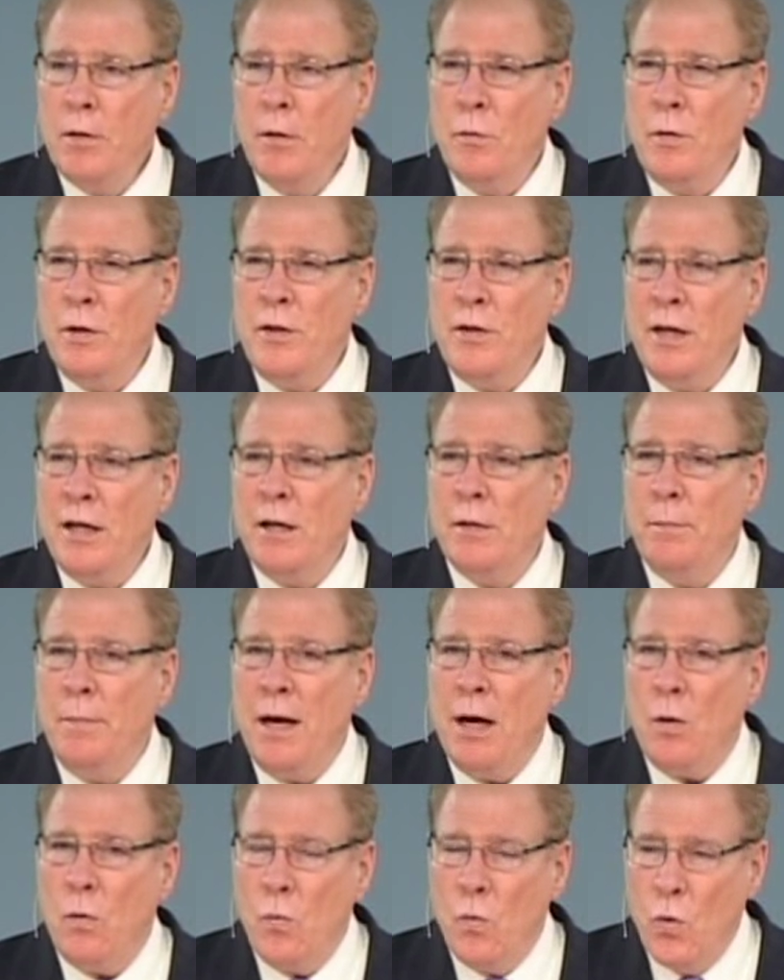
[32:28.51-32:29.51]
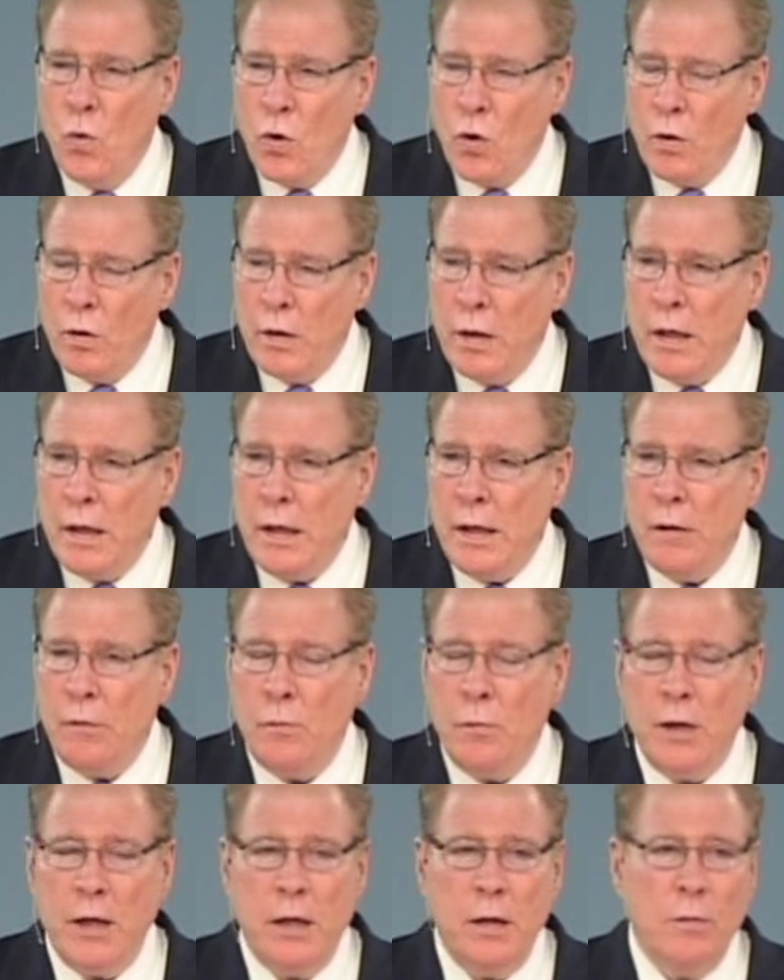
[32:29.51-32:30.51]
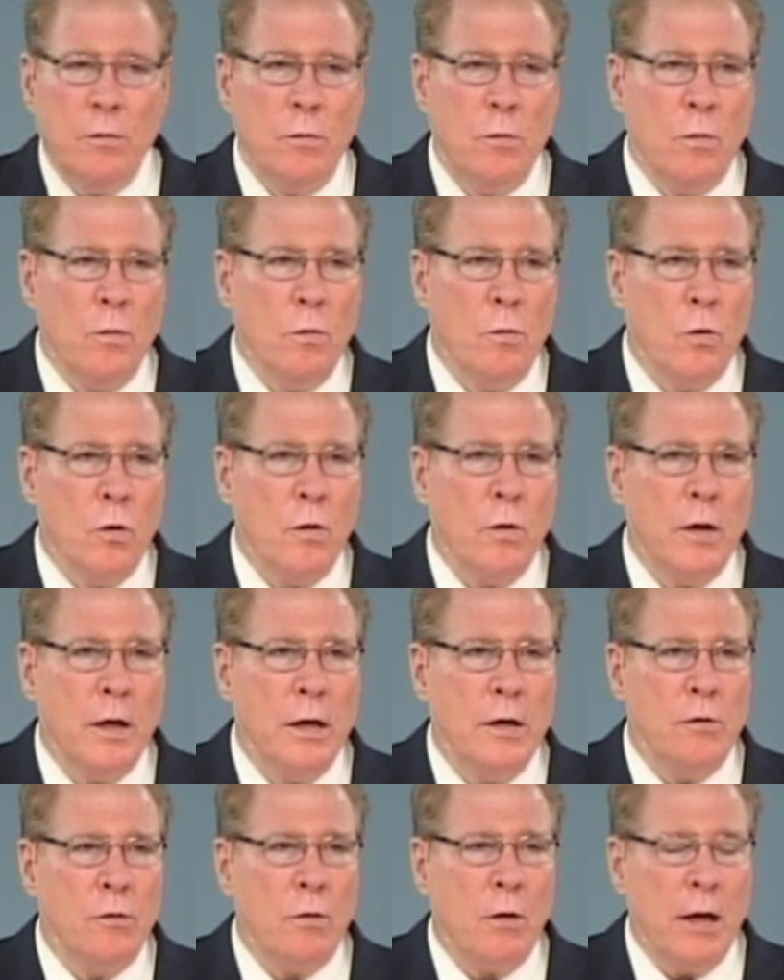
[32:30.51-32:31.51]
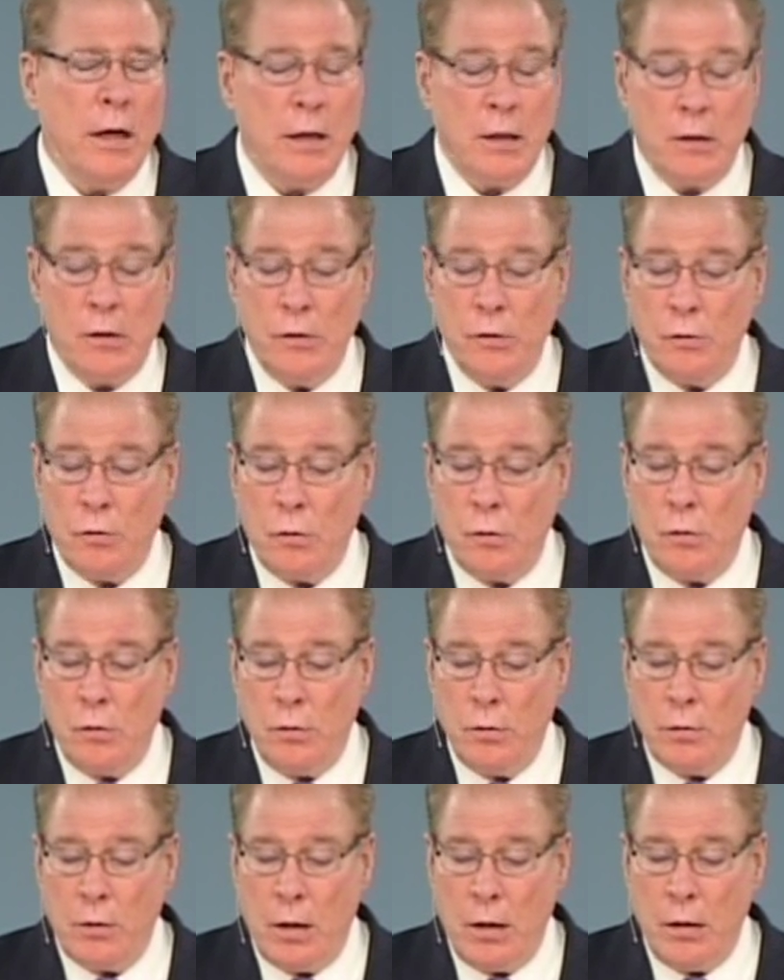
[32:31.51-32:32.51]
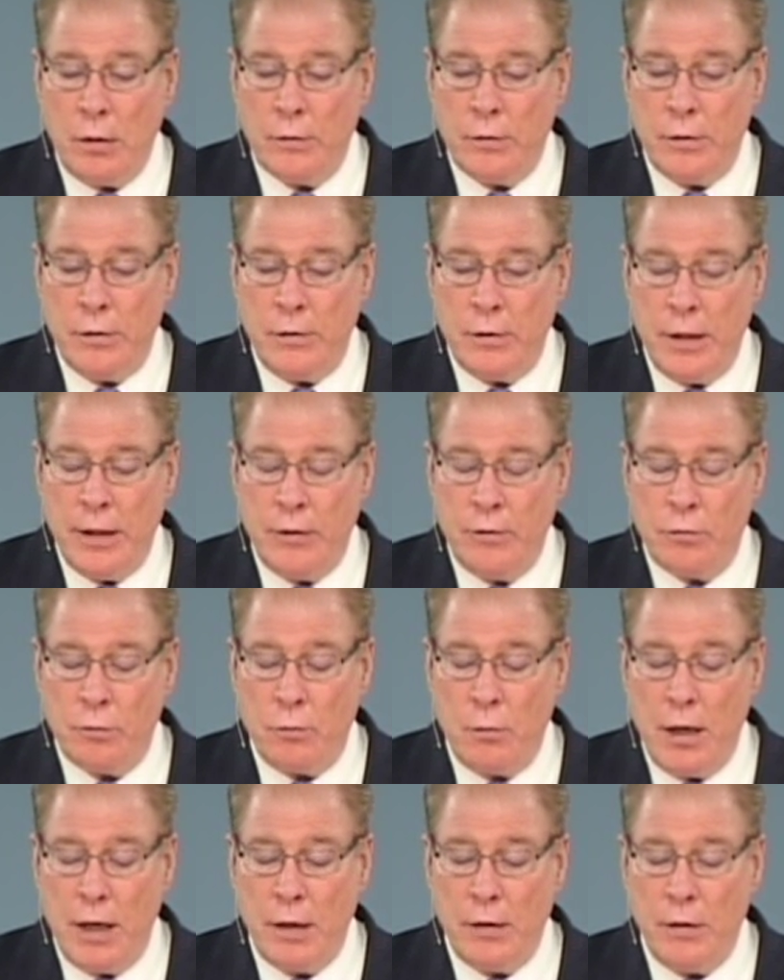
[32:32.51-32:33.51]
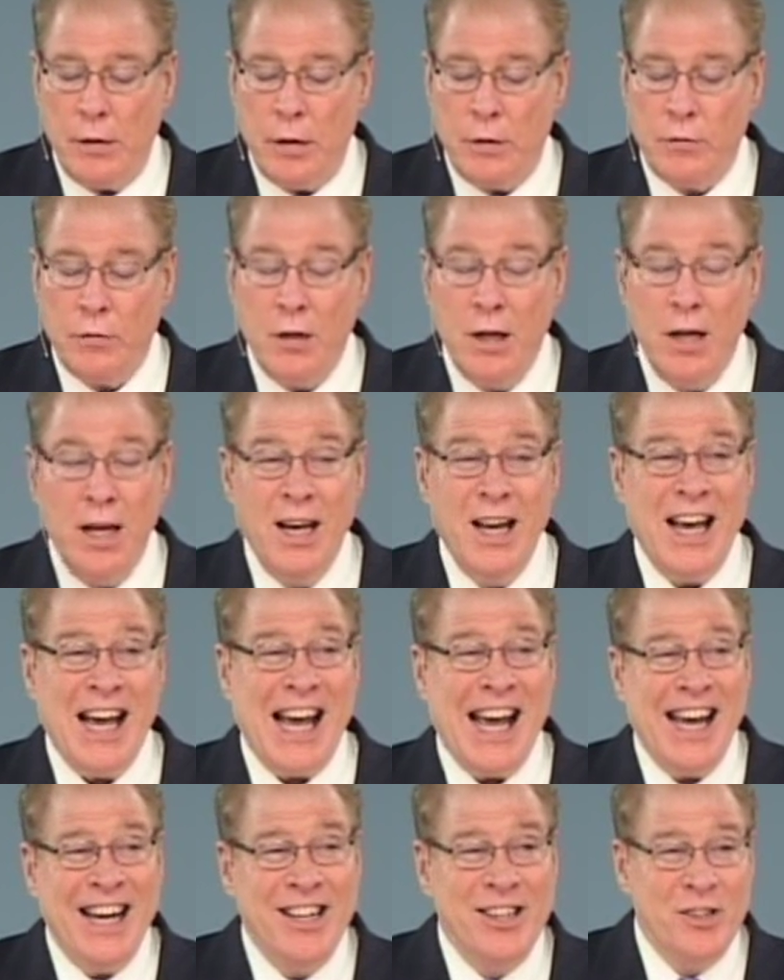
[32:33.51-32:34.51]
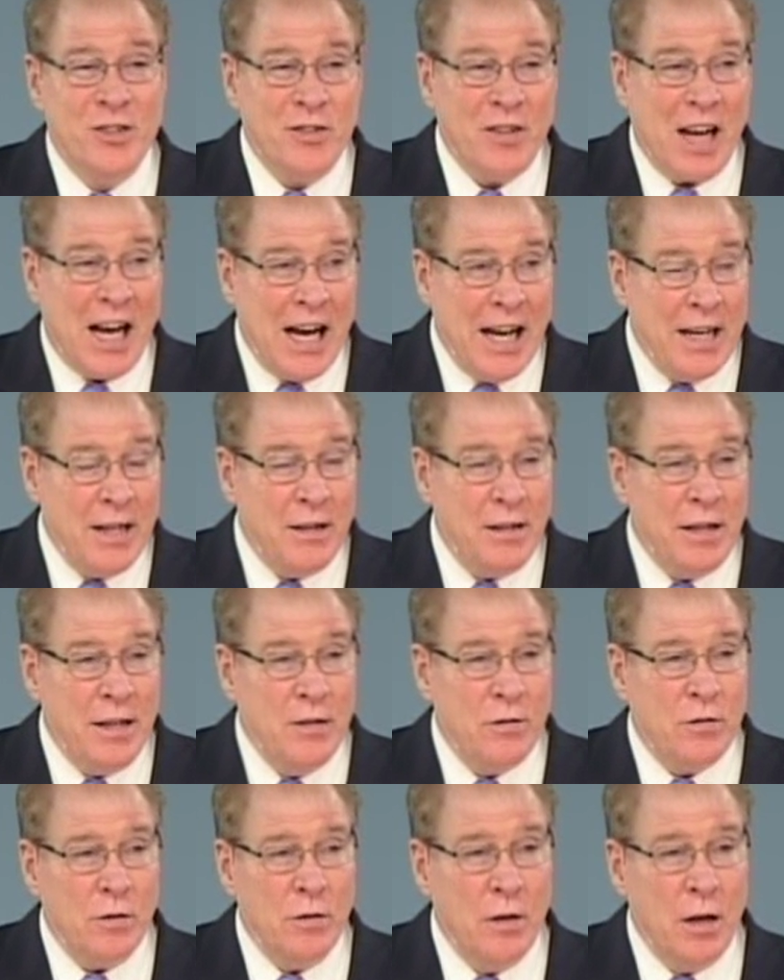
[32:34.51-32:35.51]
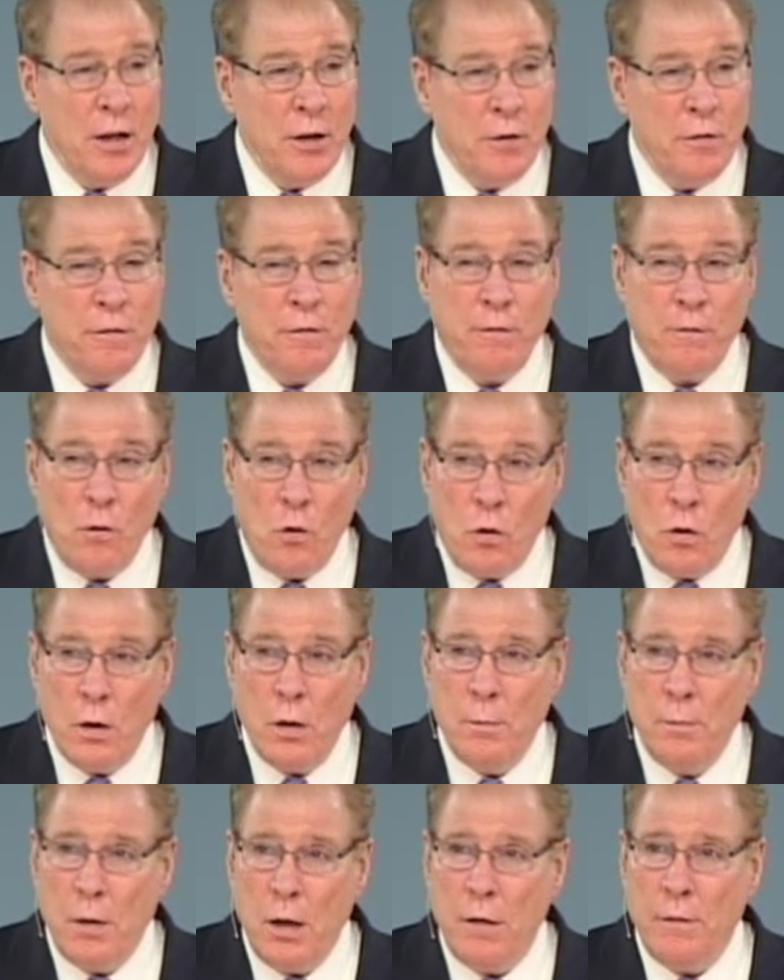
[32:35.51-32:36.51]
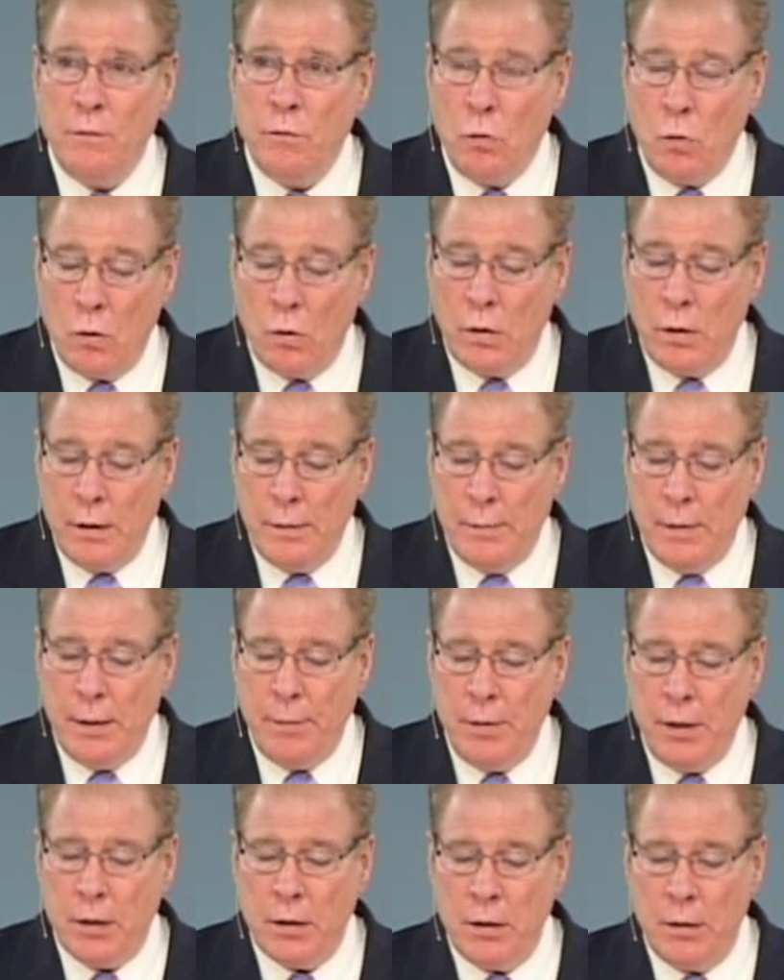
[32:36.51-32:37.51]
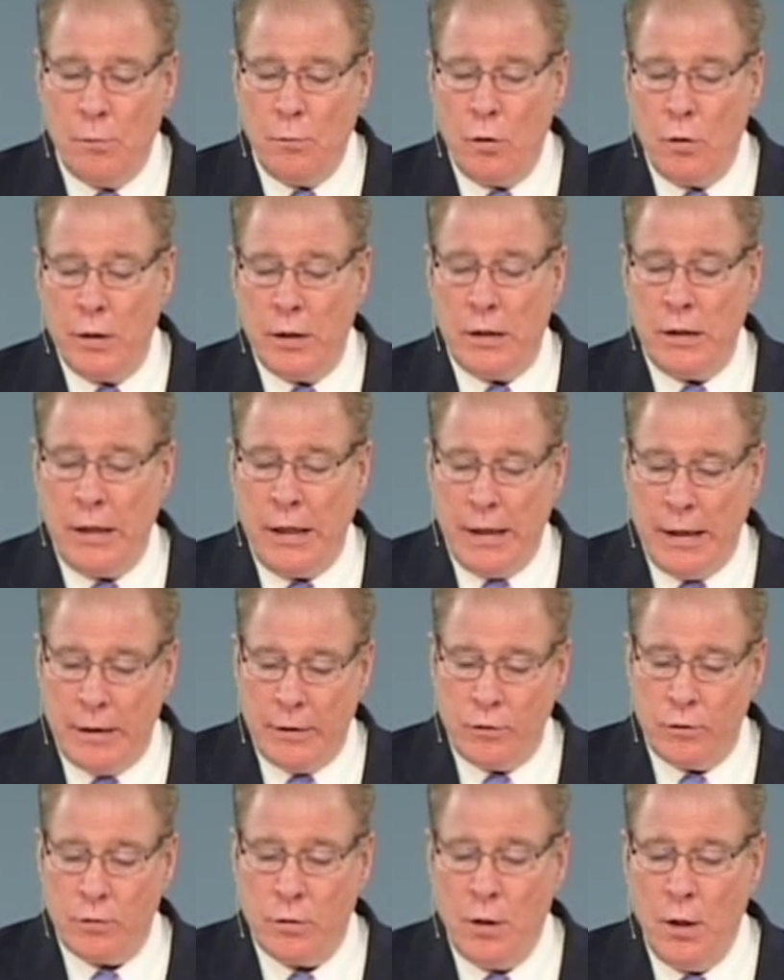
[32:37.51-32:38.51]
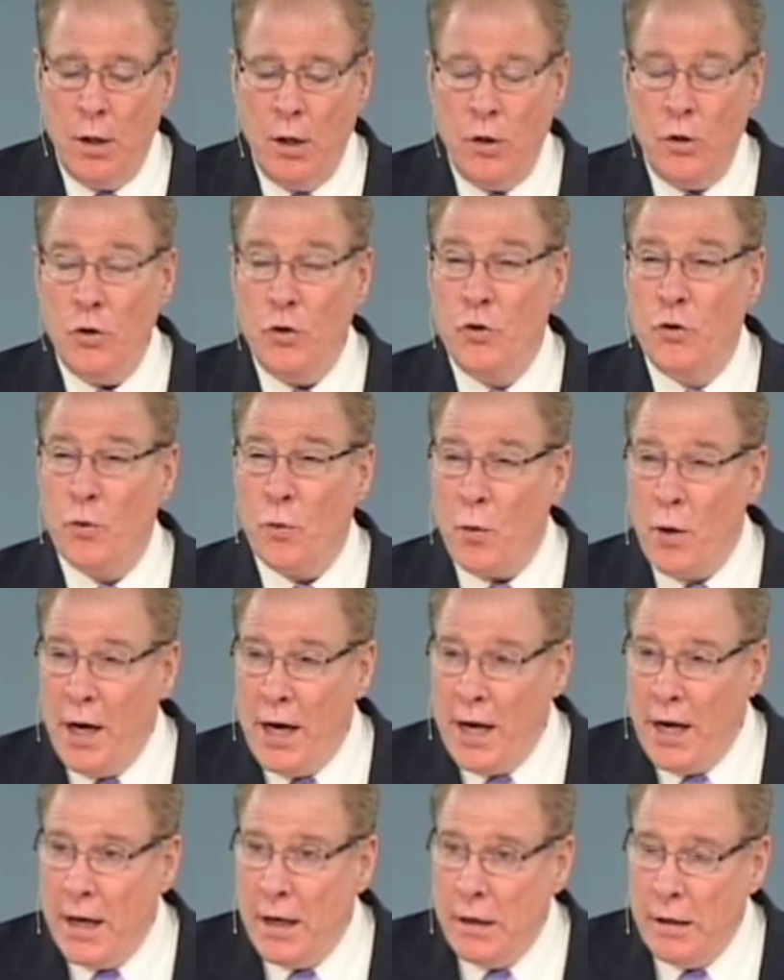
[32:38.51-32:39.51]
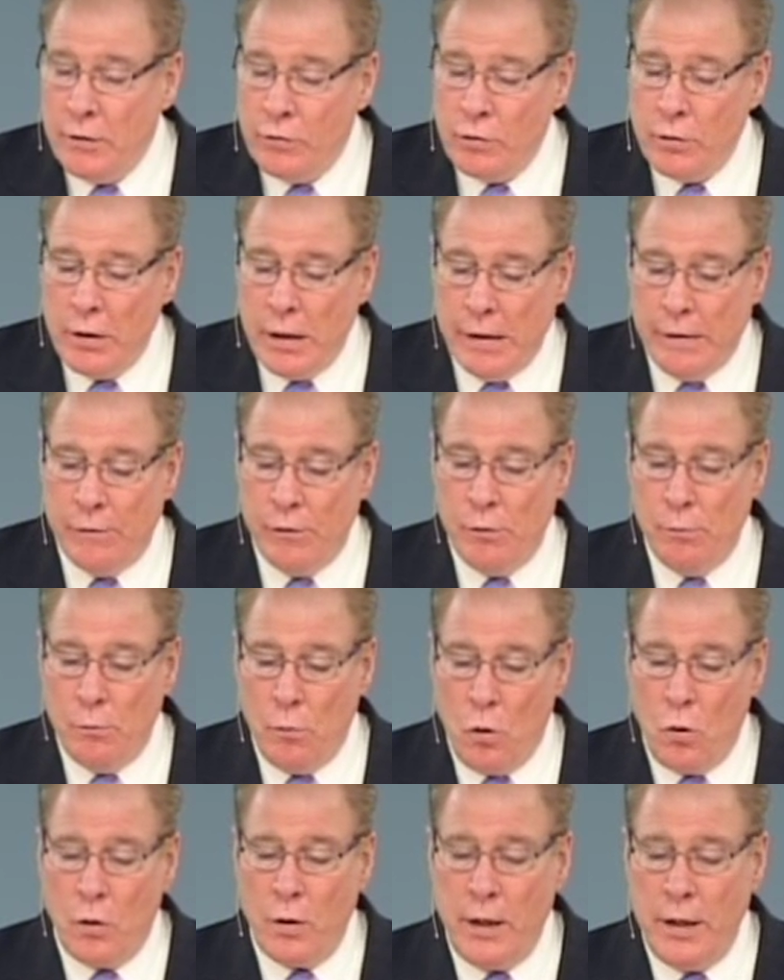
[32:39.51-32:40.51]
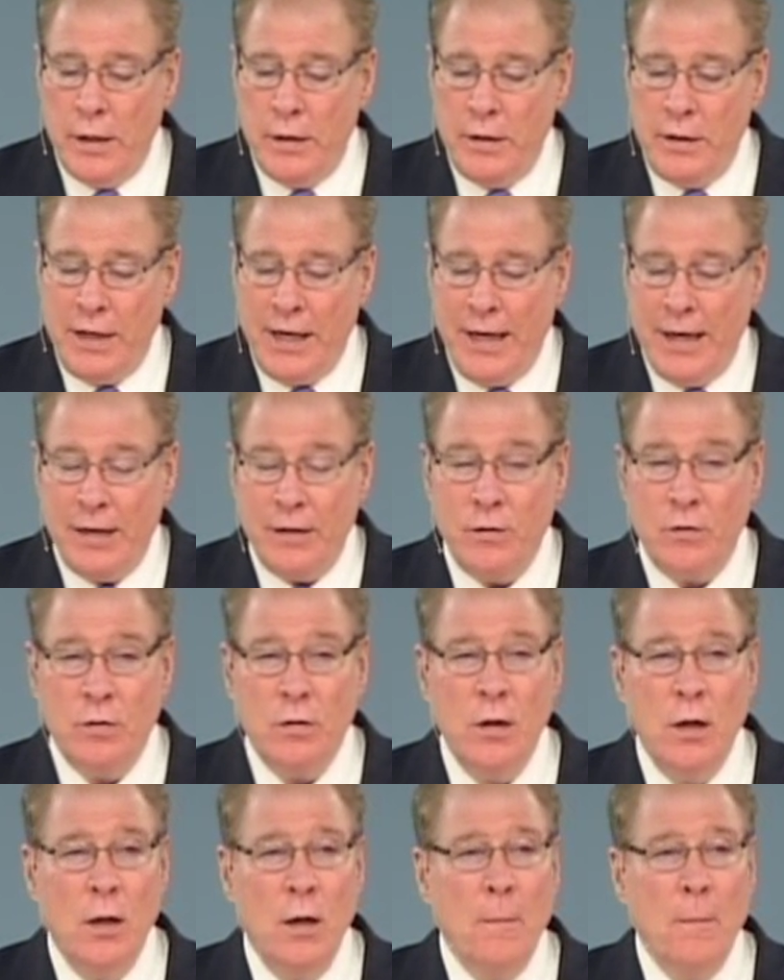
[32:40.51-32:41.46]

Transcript: We think about worry, and we worry and try to control all the things around us. Anxiety is another form of worry, maybe a little more intense. Dread is even more intense.